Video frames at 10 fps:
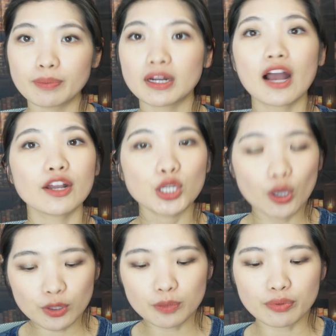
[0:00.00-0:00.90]
but I
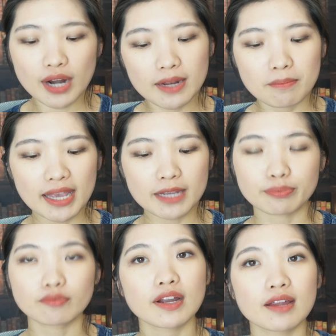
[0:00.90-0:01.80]
know the brand Make
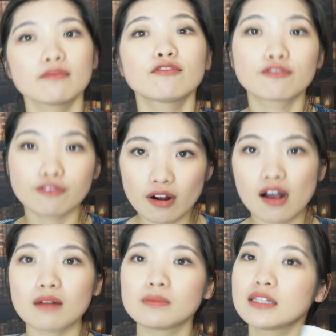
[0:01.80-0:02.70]
Prem
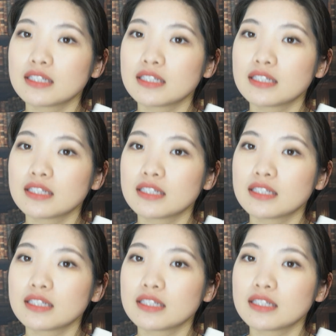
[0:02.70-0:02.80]
from